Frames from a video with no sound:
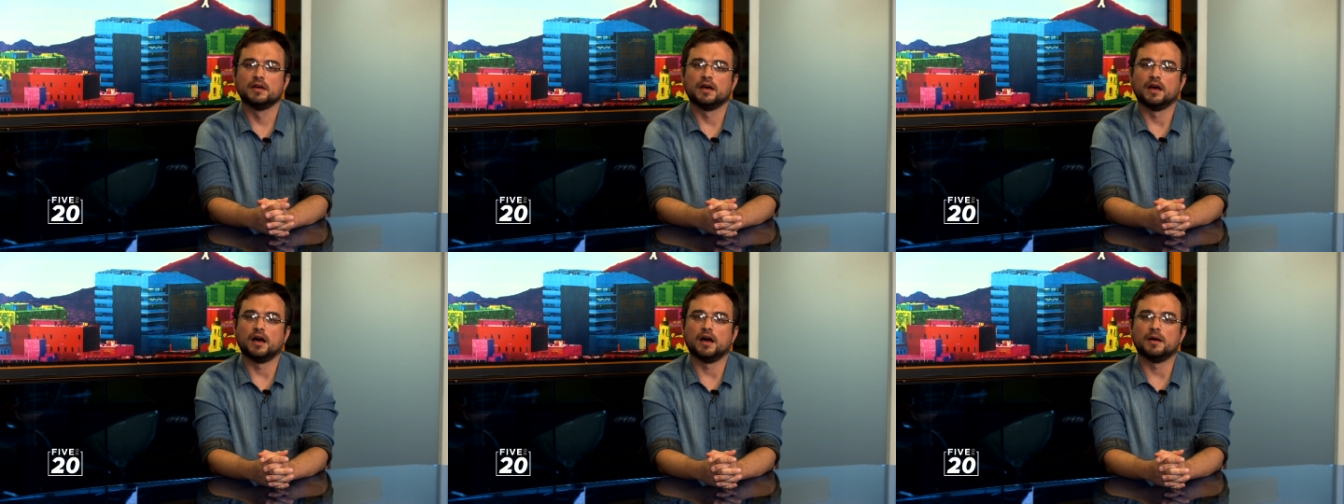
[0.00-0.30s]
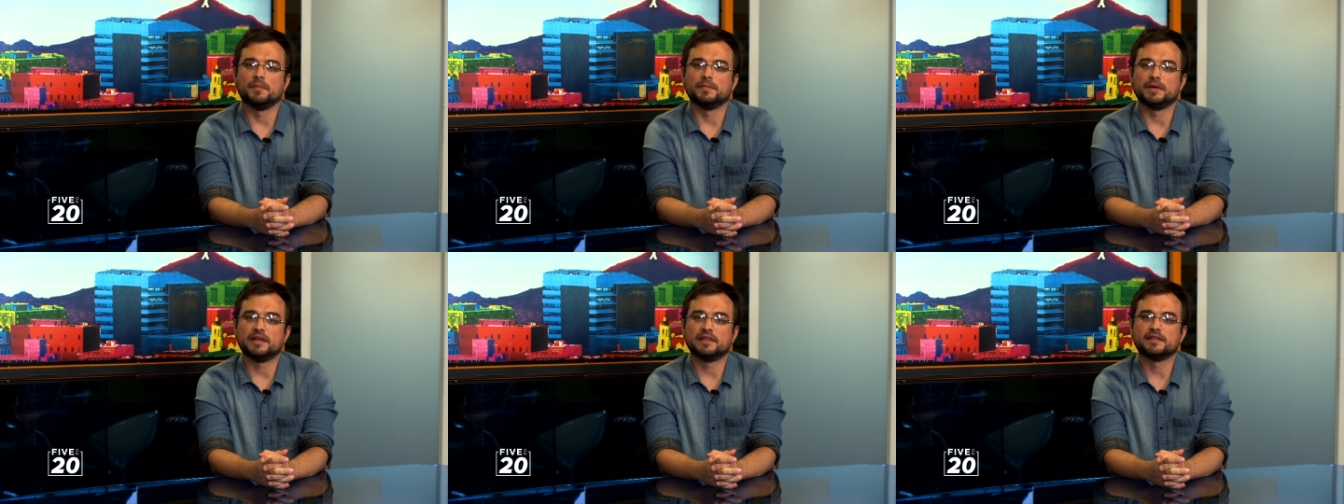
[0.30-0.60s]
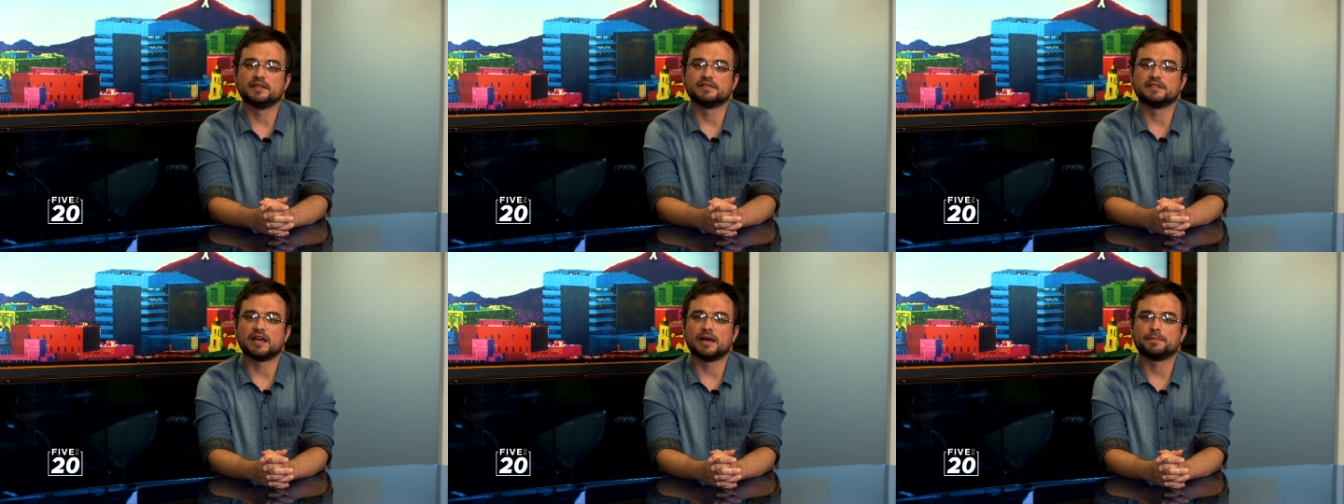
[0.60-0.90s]
Um, in the
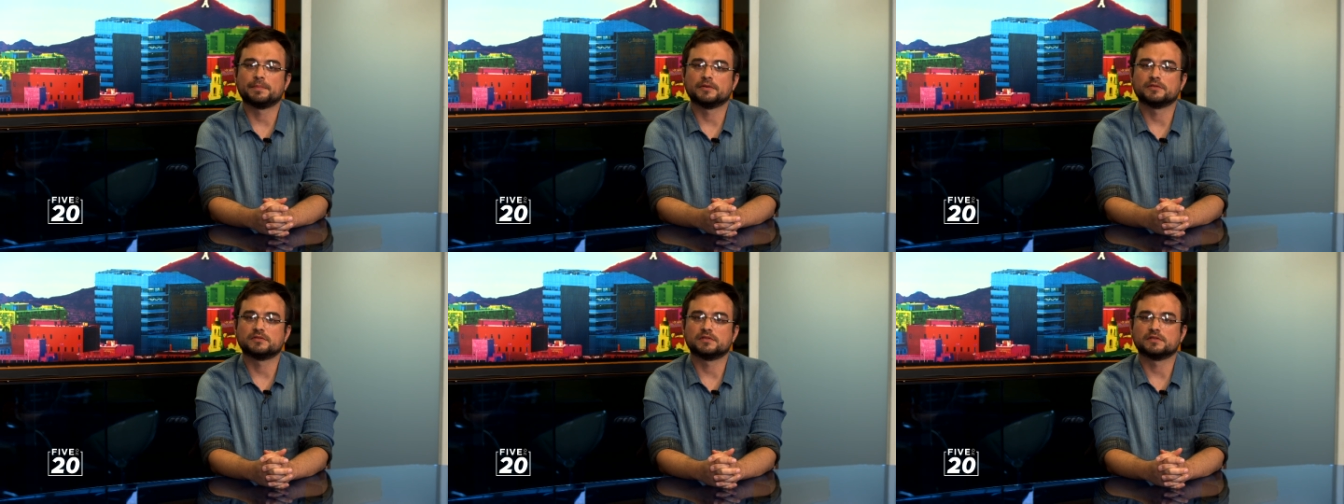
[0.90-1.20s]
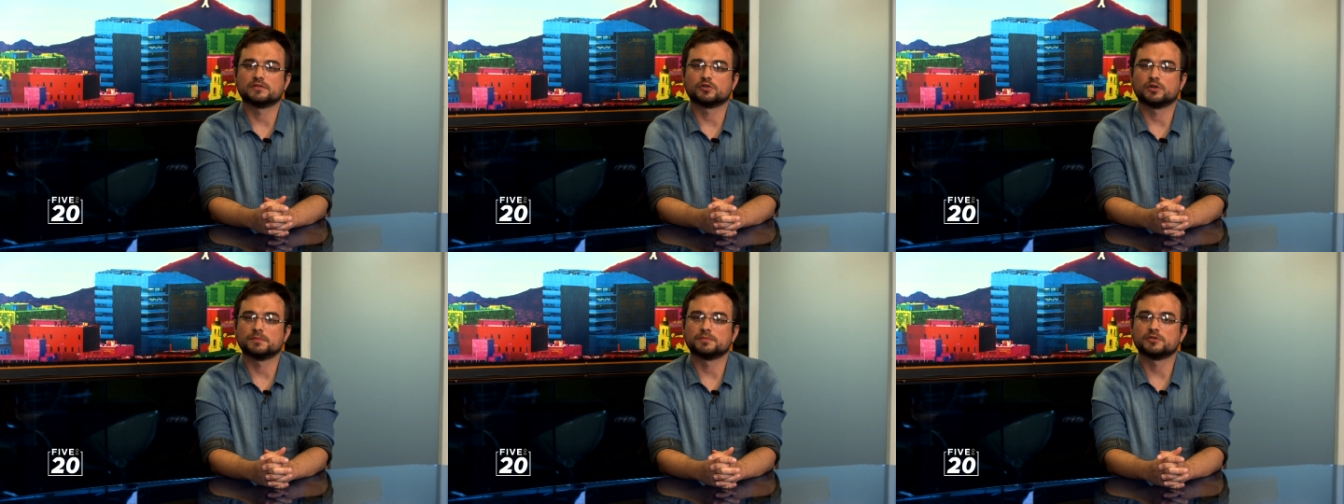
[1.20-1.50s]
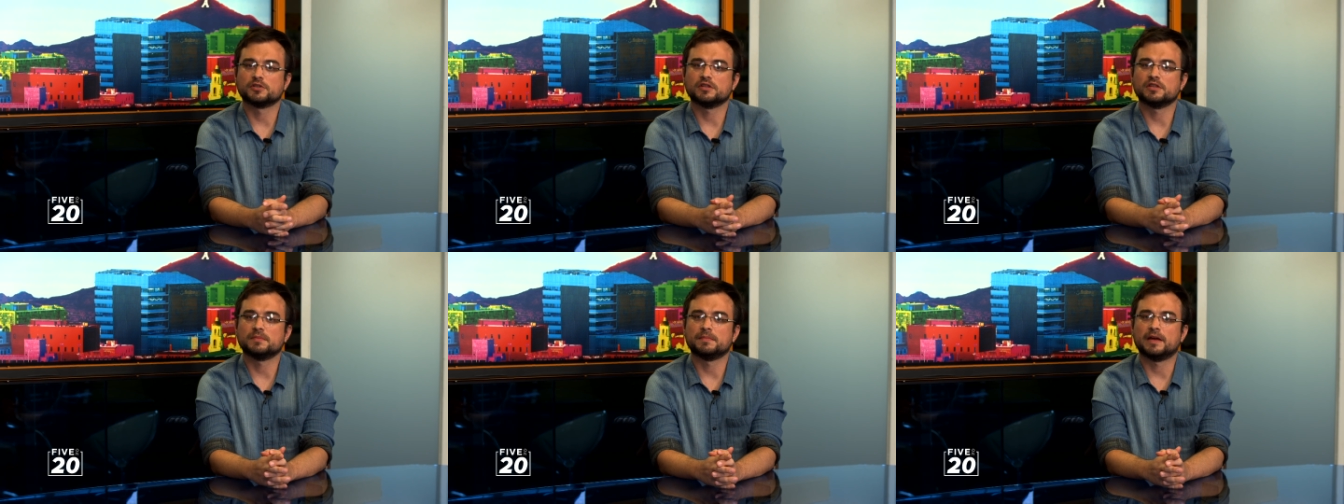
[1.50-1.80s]
Zappos
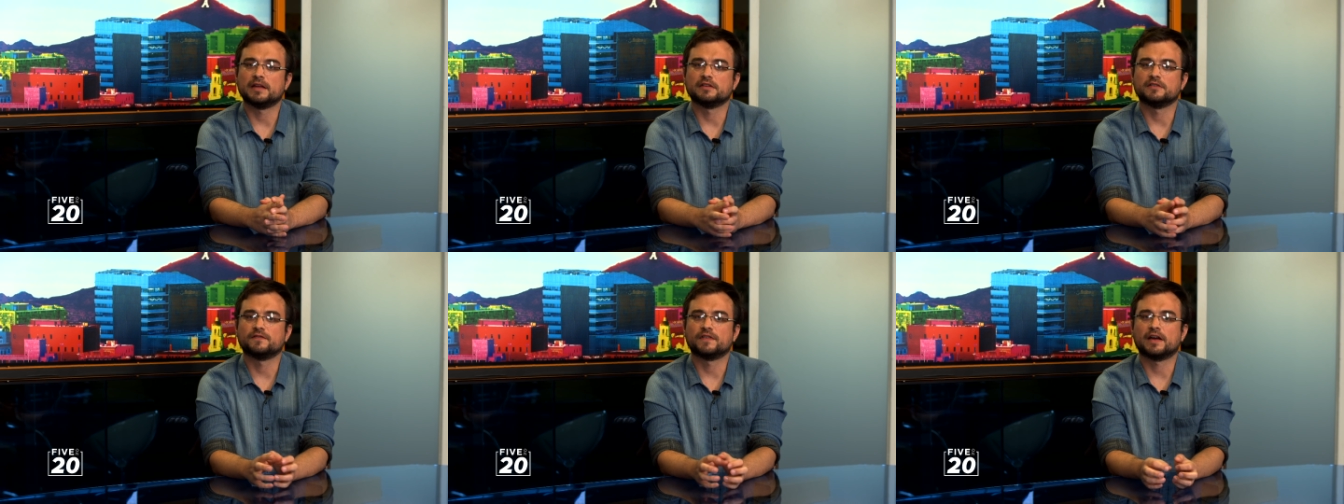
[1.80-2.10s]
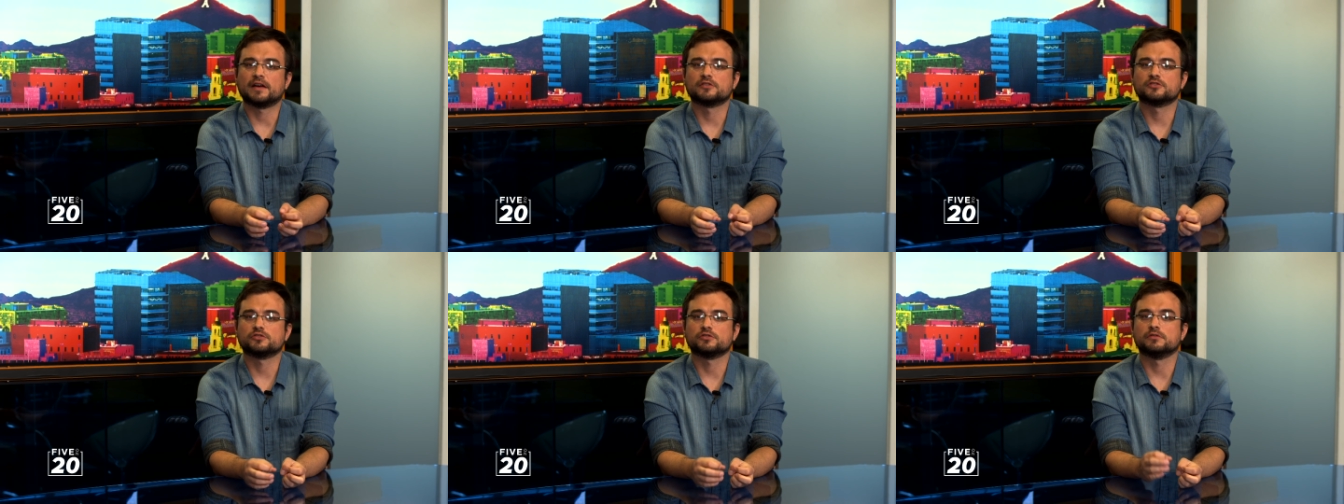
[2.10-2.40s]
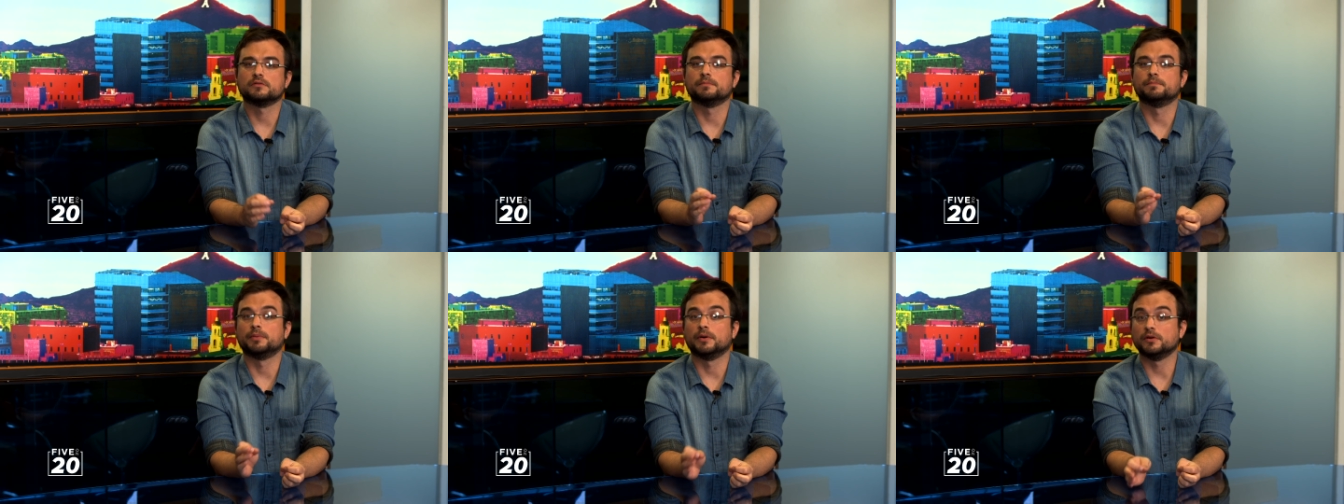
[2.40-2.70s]
description, the manufacturer
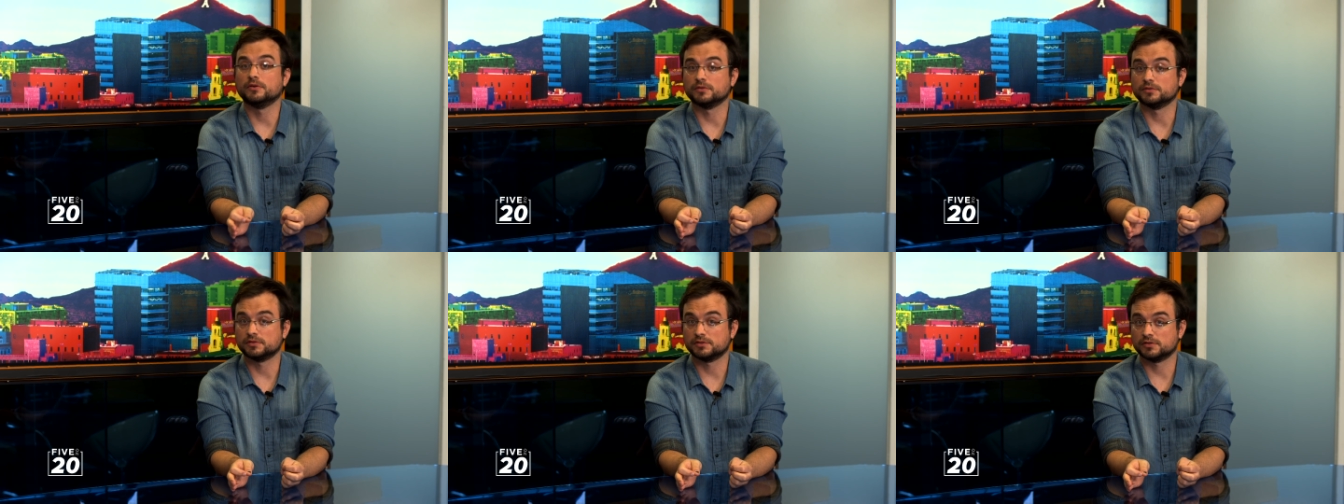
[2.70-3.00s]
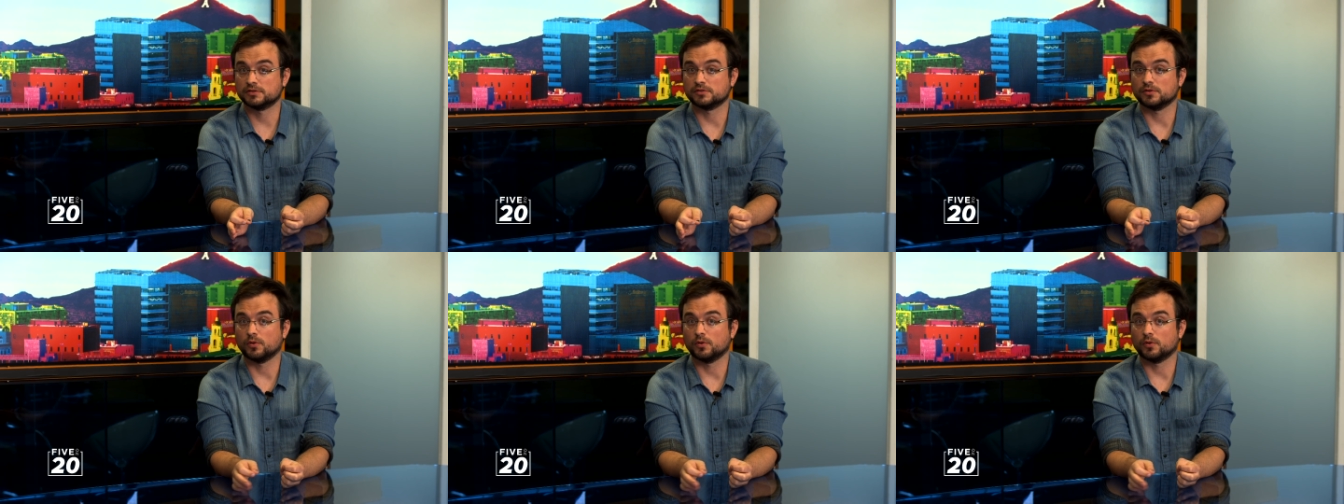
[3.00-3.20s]
boasts